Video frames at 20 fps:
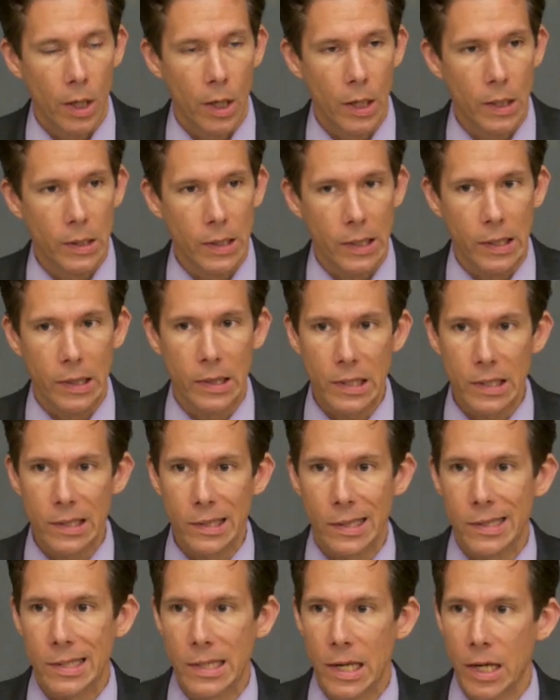and they think
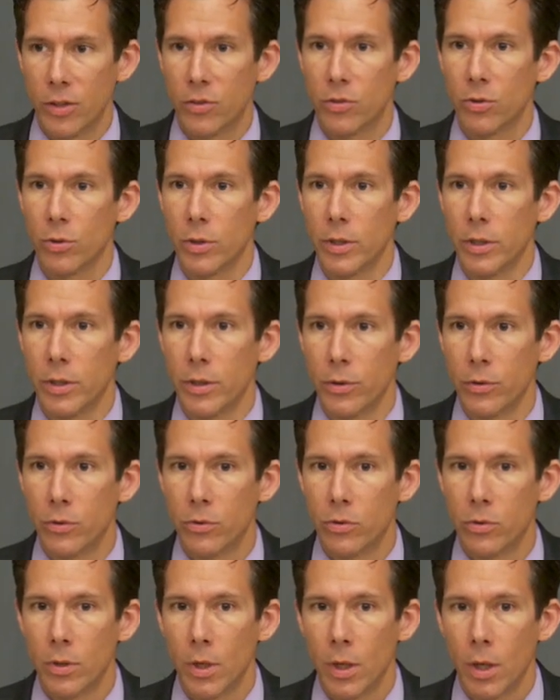that the answer
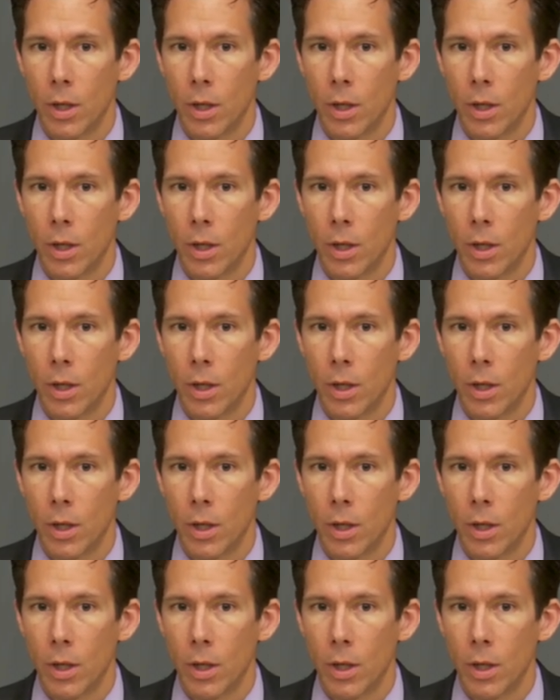is